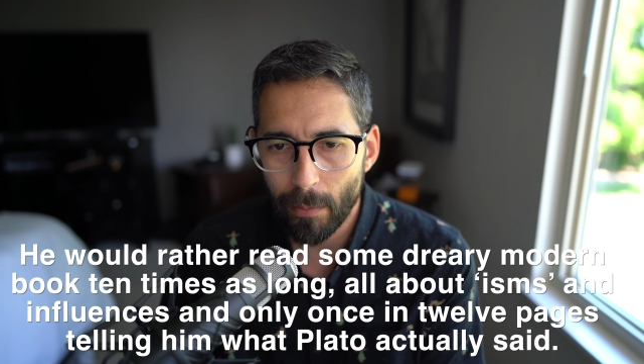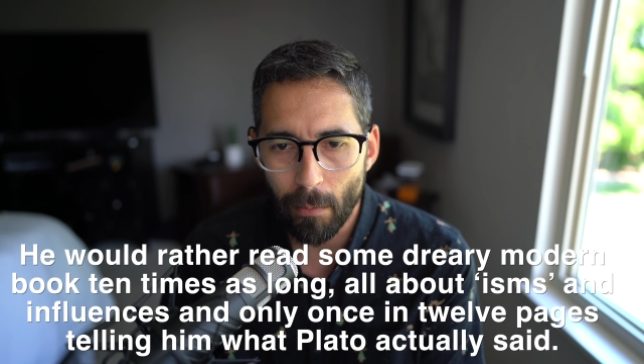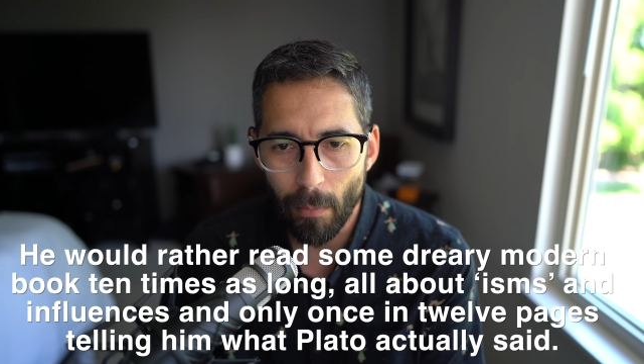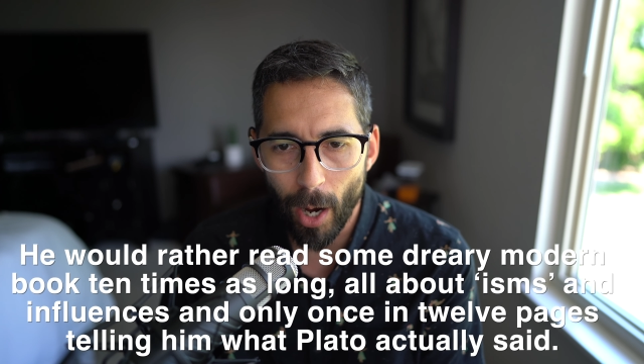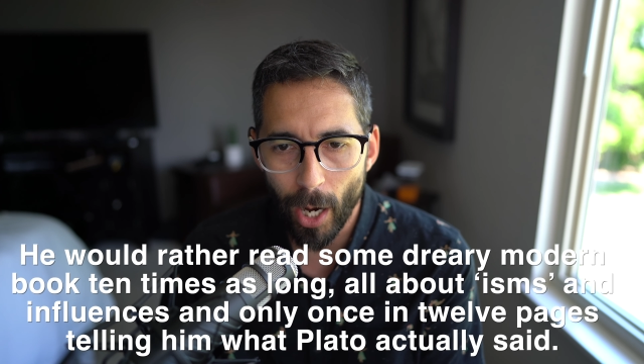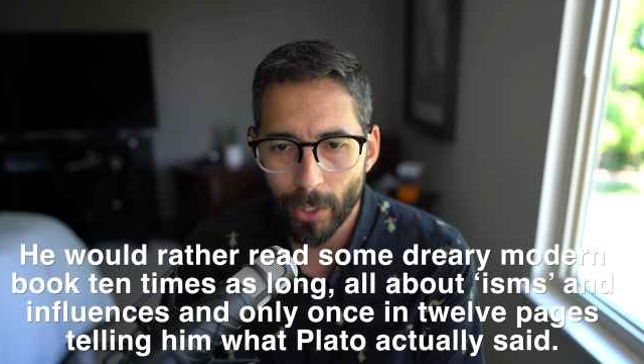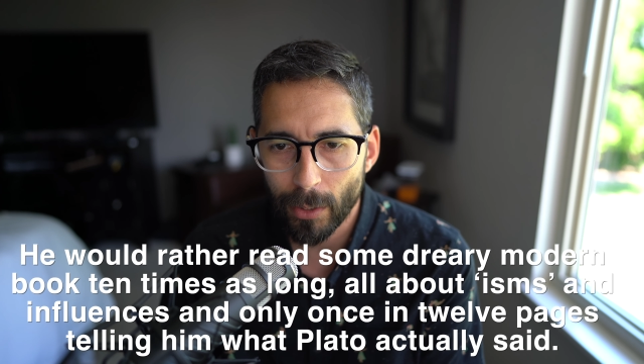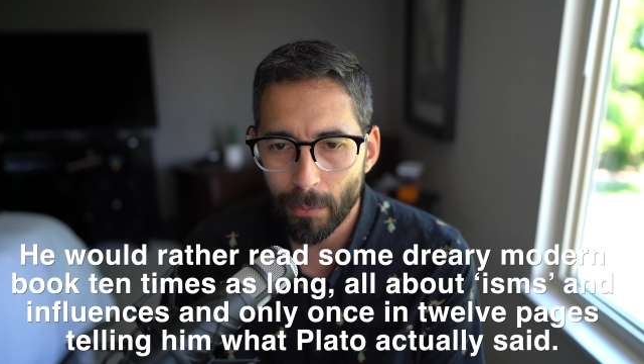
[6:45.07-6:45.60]

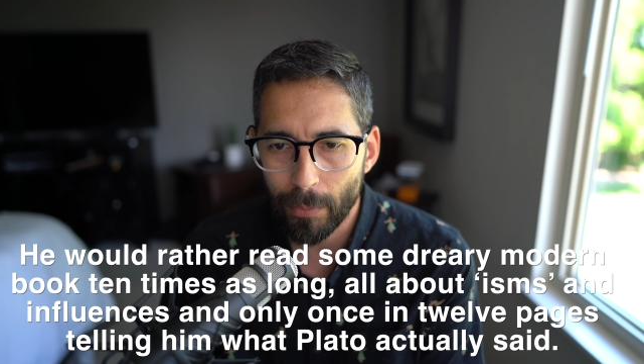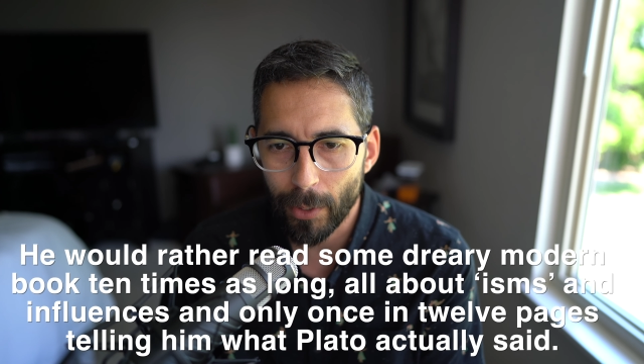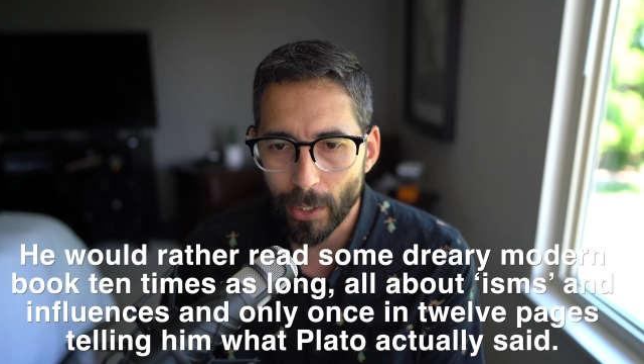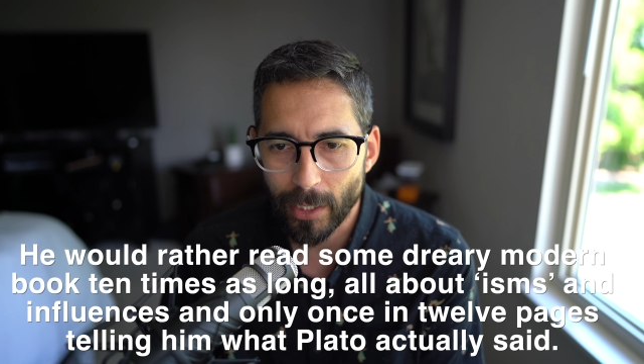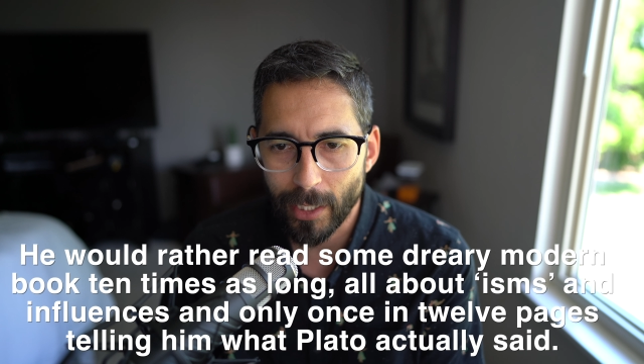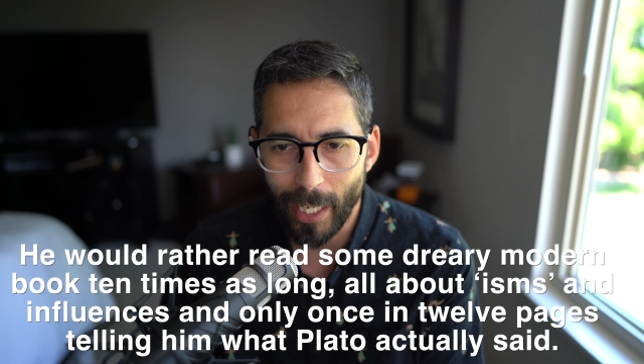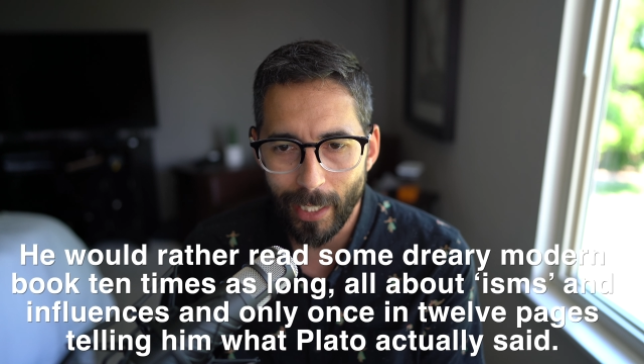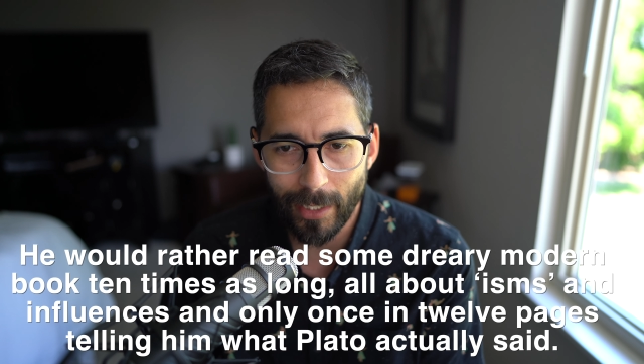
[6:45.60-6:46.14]
modern
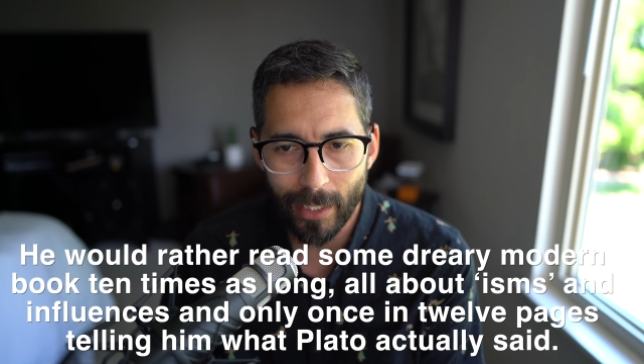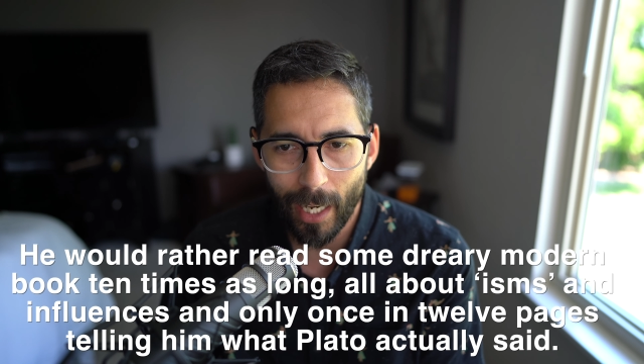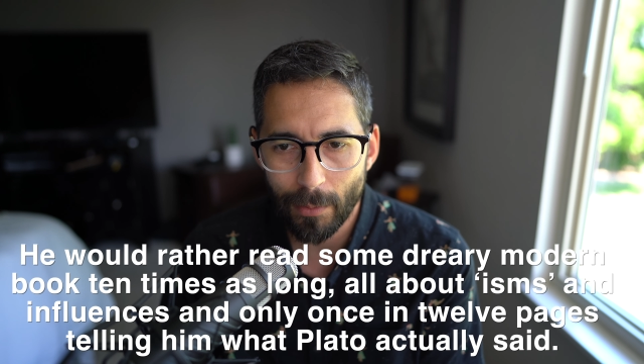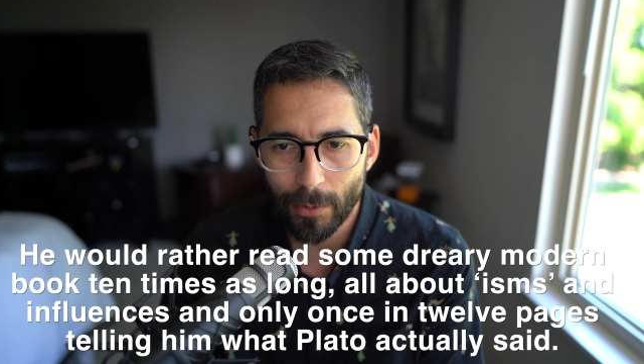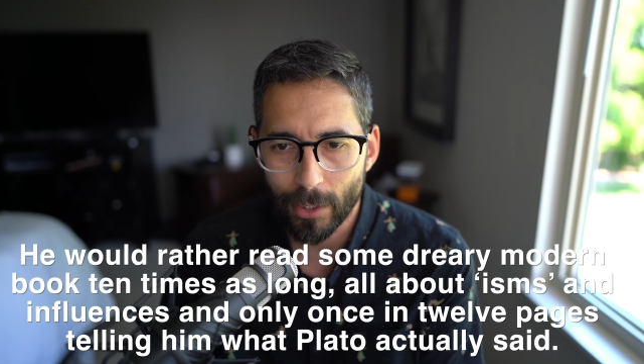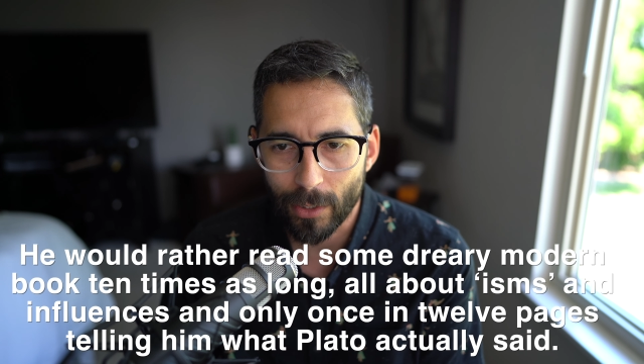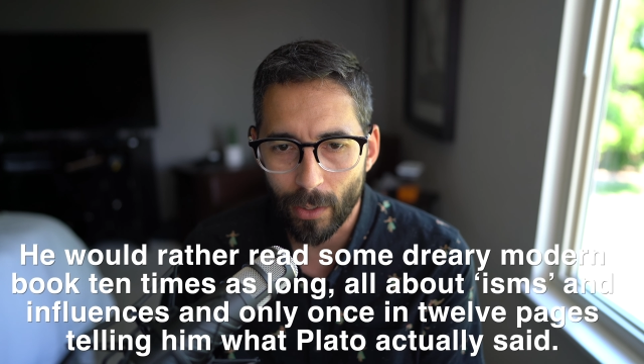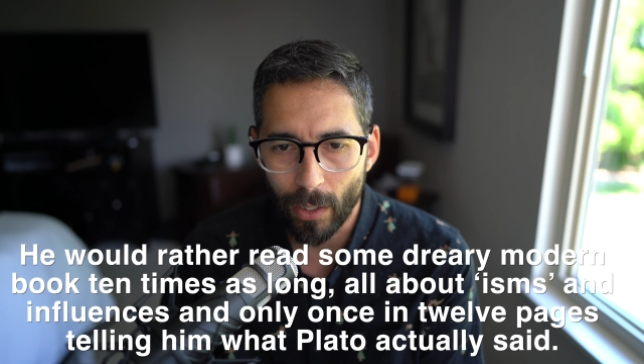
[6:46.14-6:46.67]
book 10
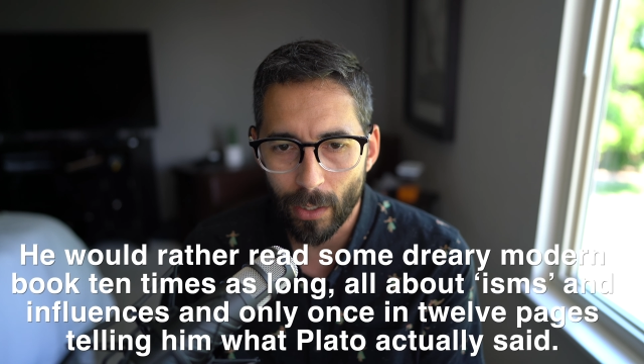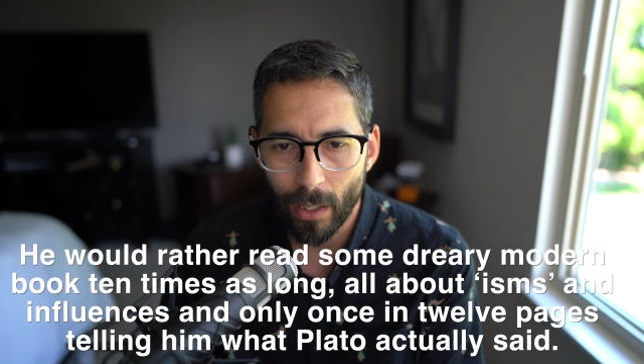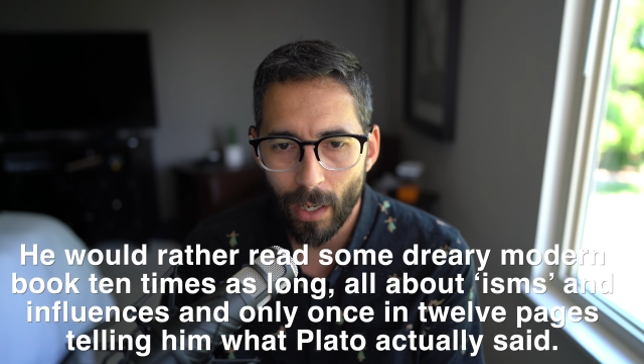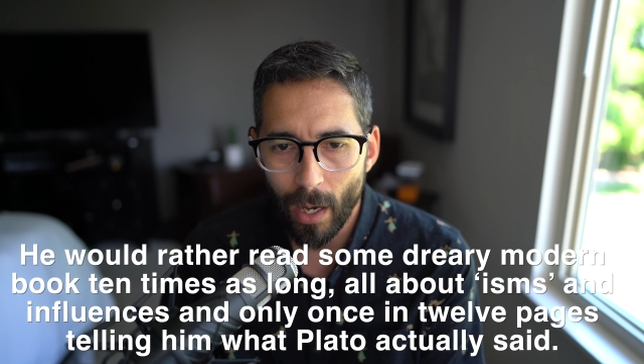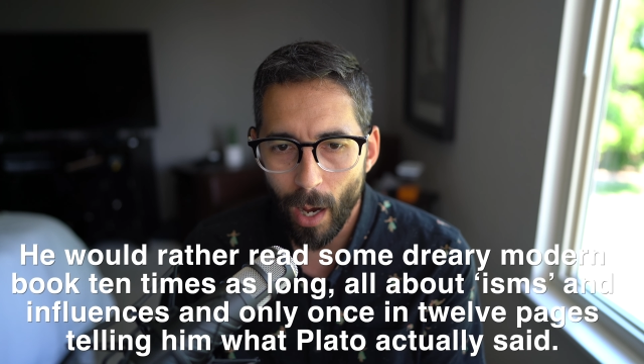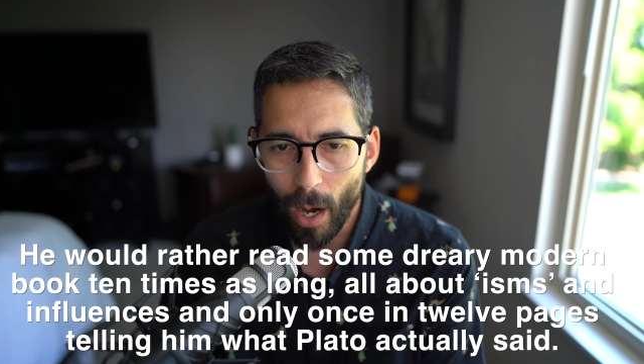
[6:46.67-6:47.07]
times as long,